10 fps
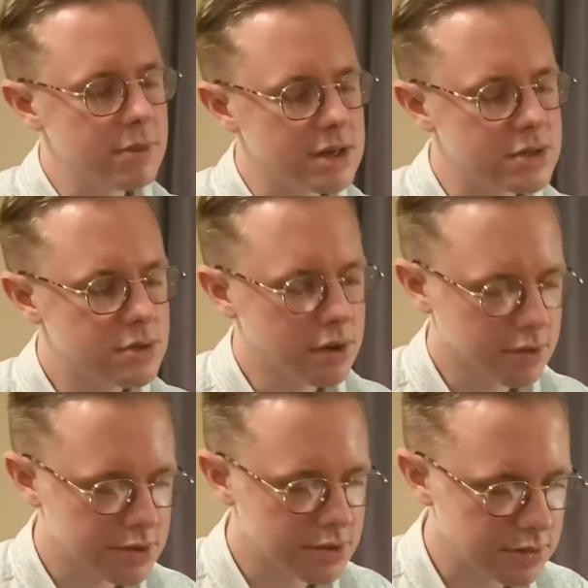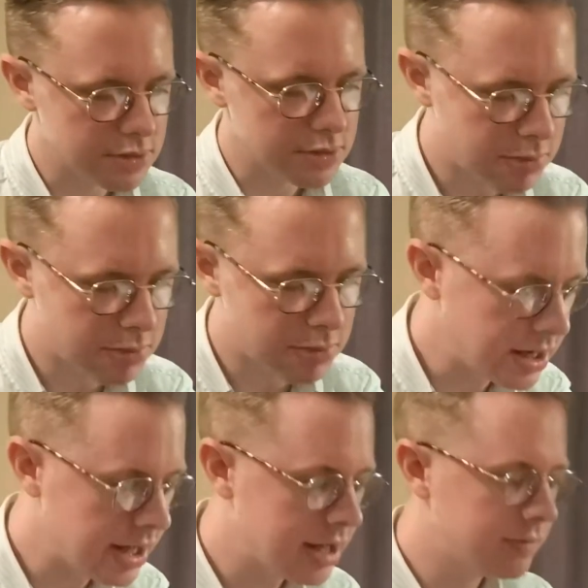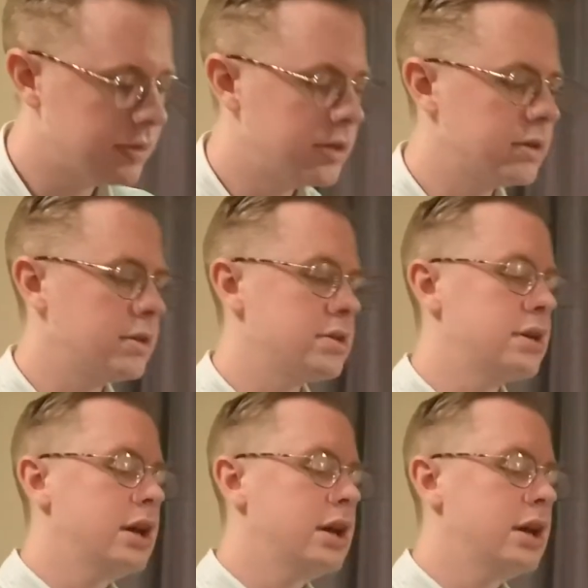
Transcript: strong suit, but I have learned